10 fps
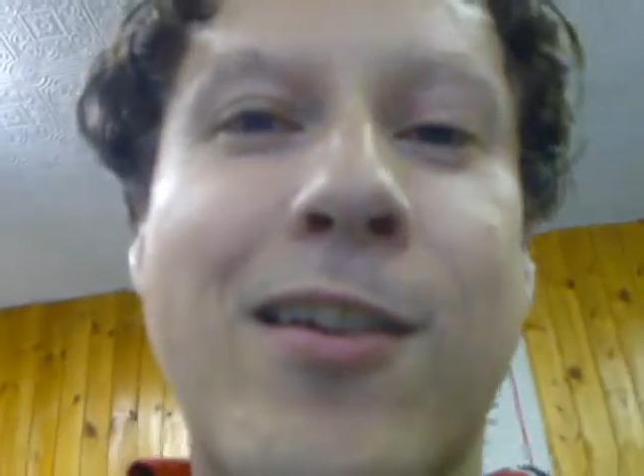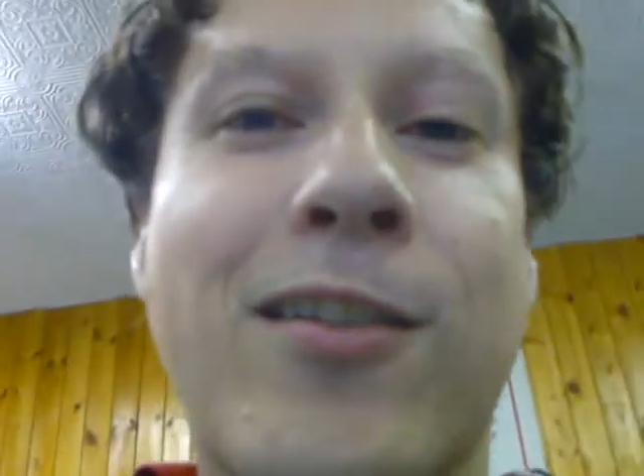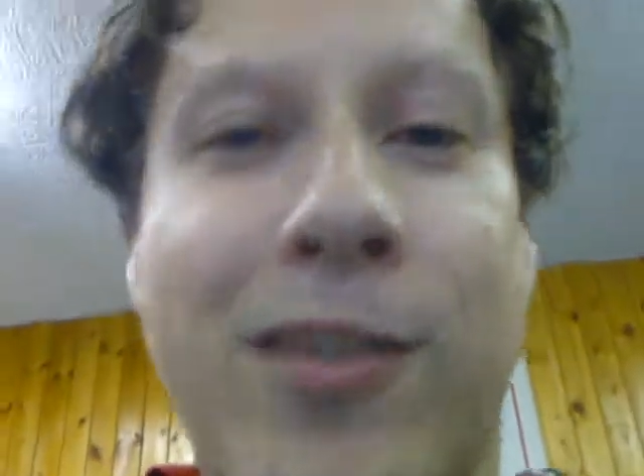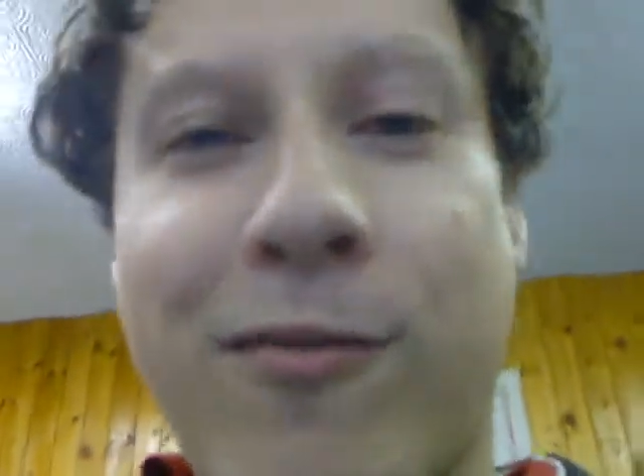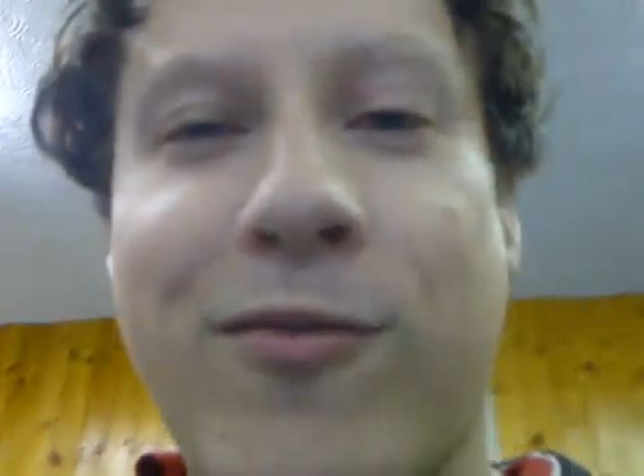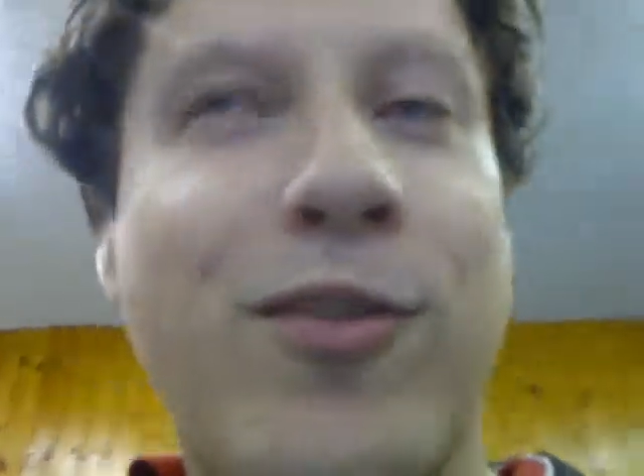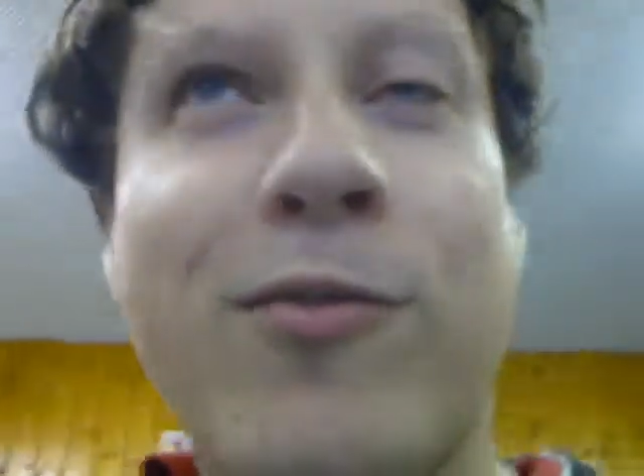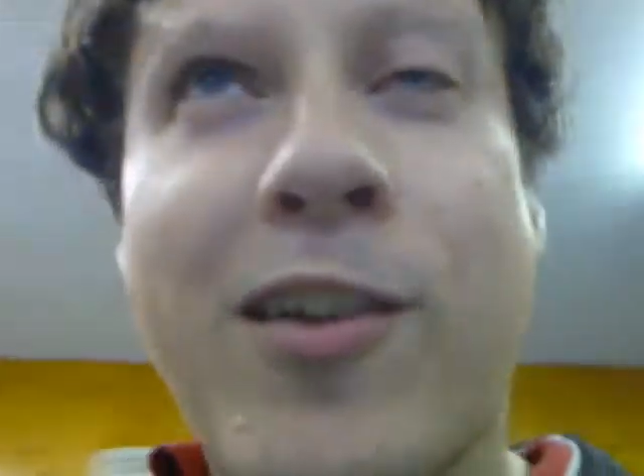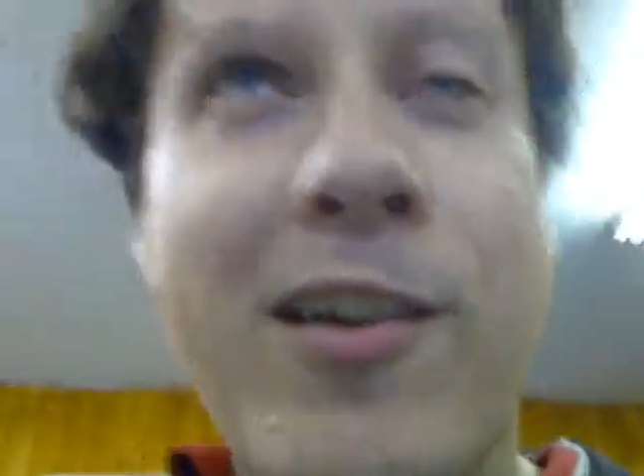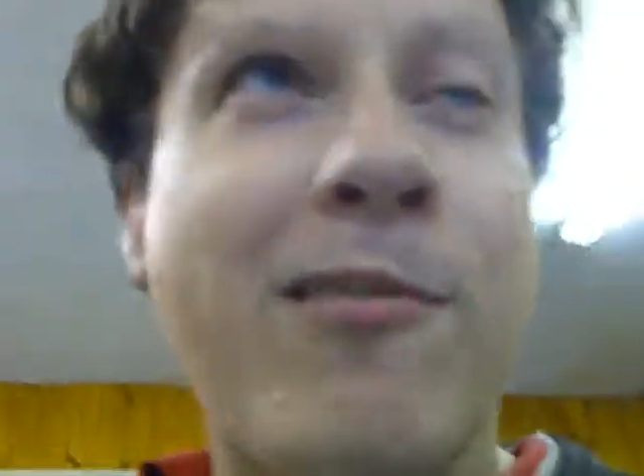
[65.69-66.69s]
and don't
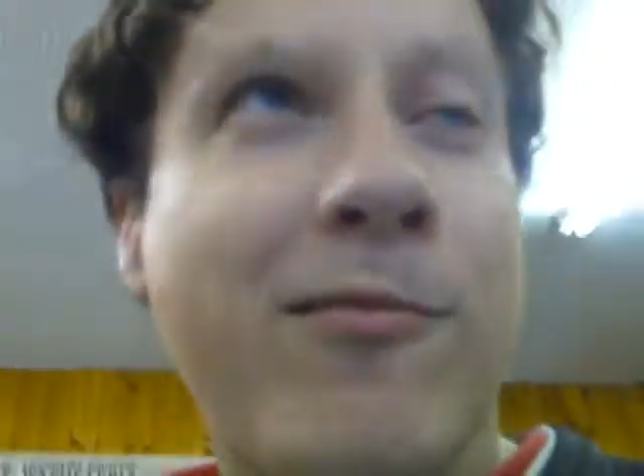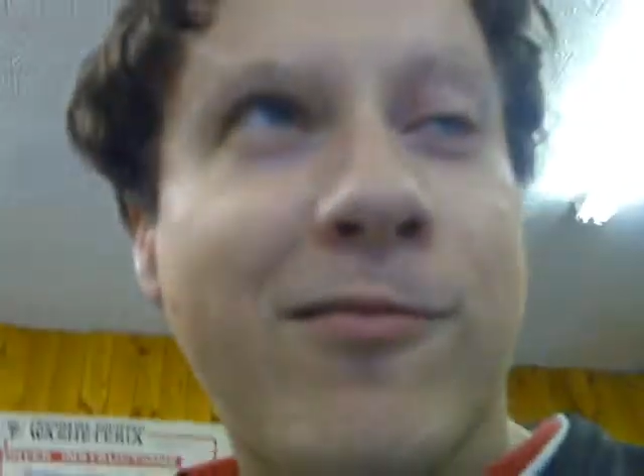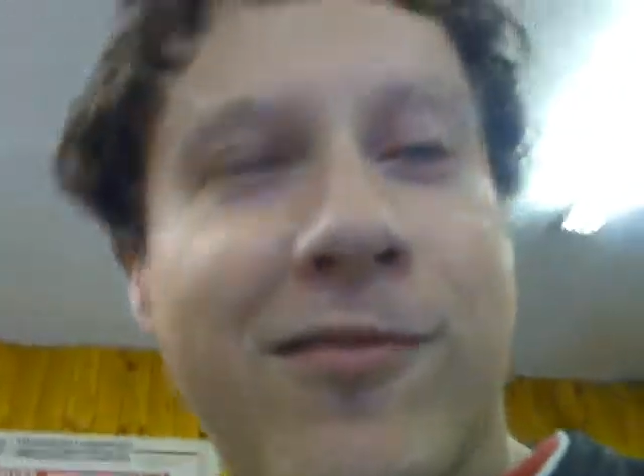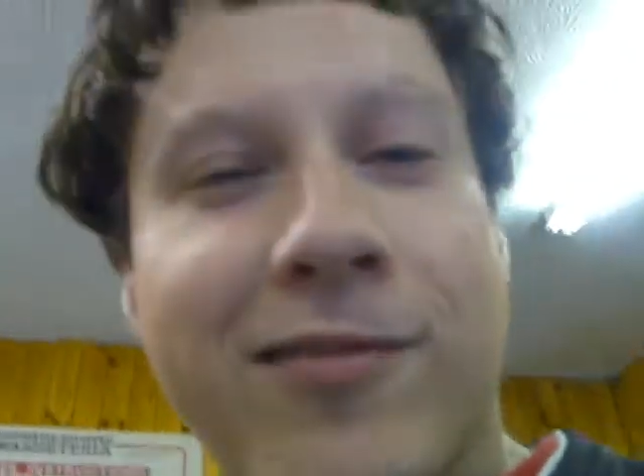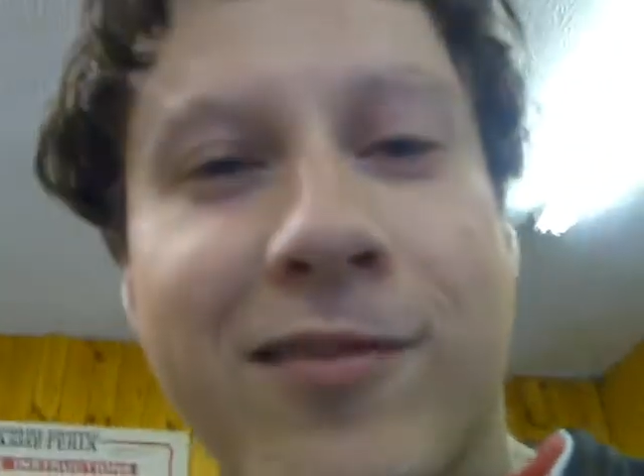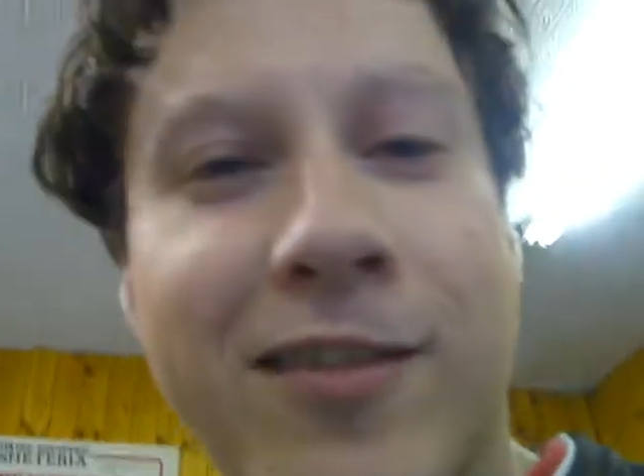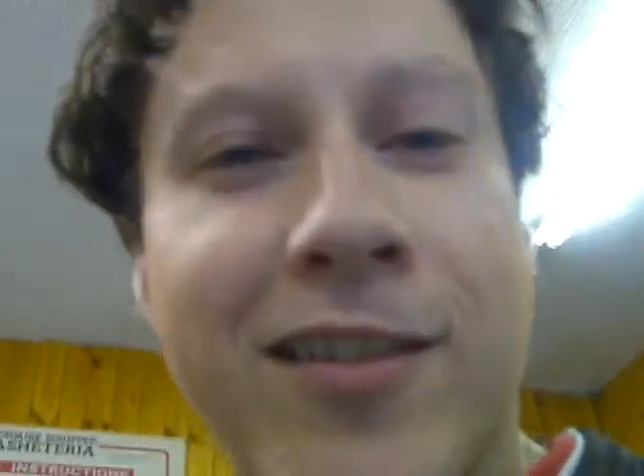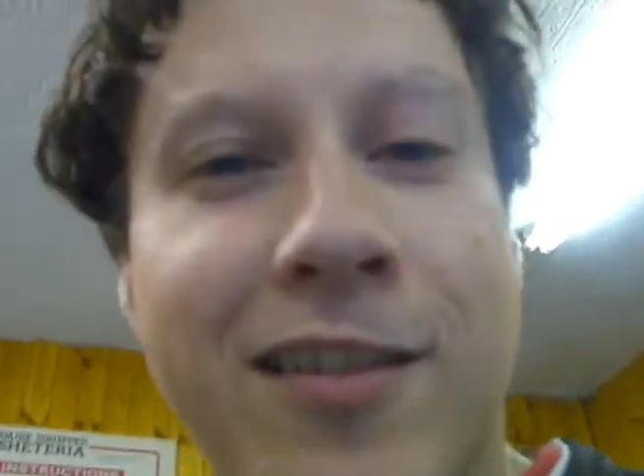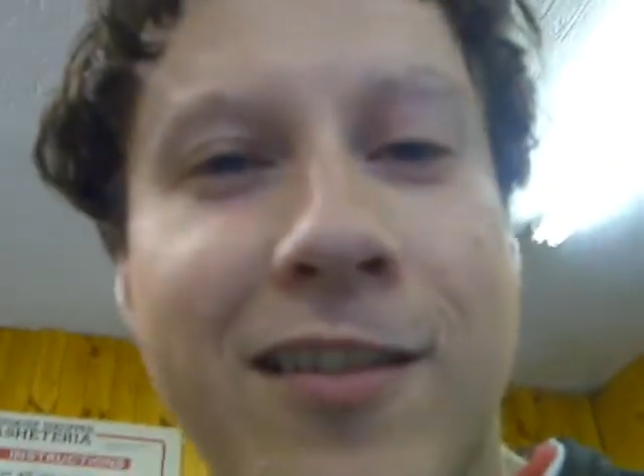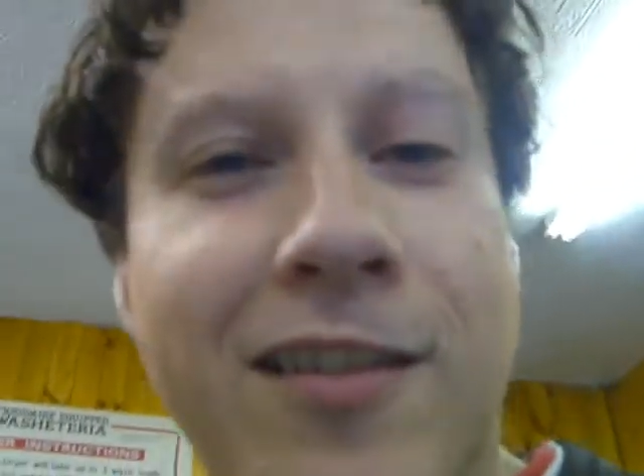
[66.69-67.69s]
nuke it.
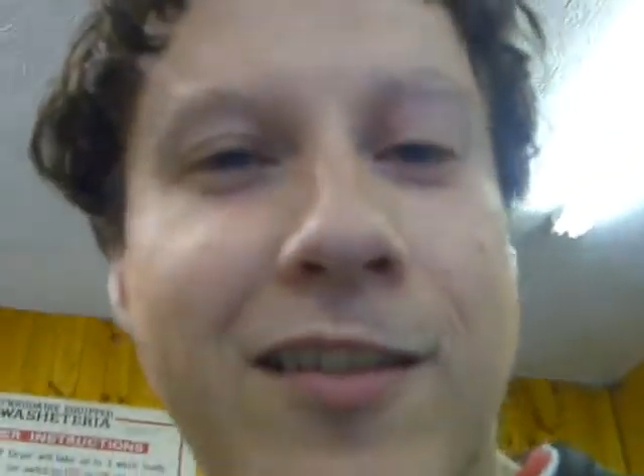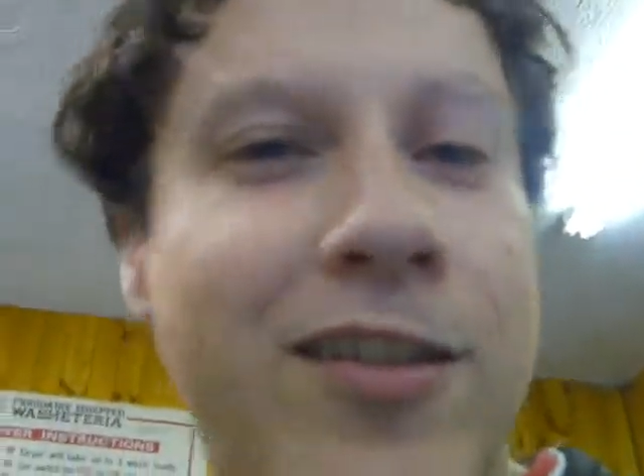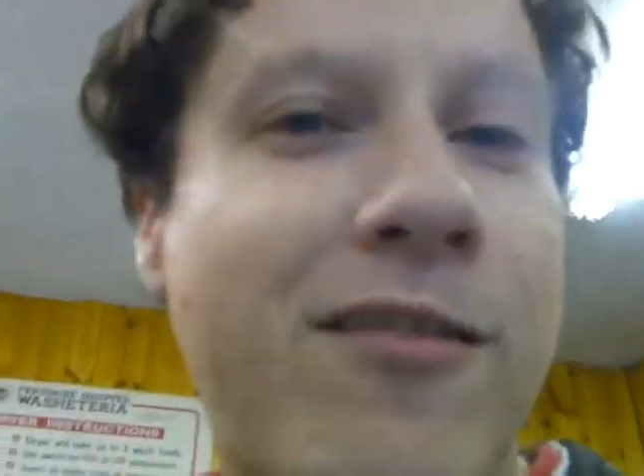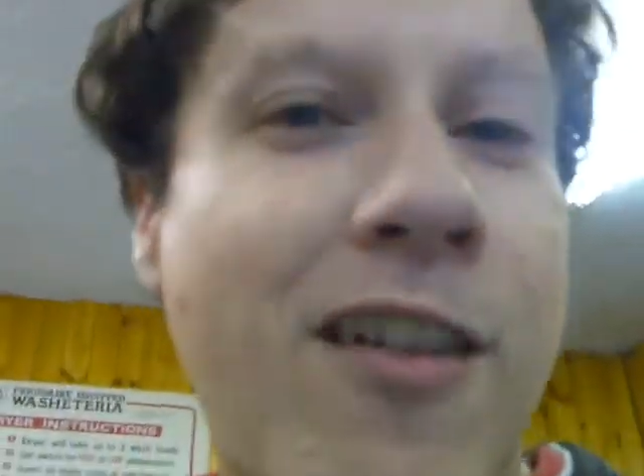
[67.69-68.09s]
So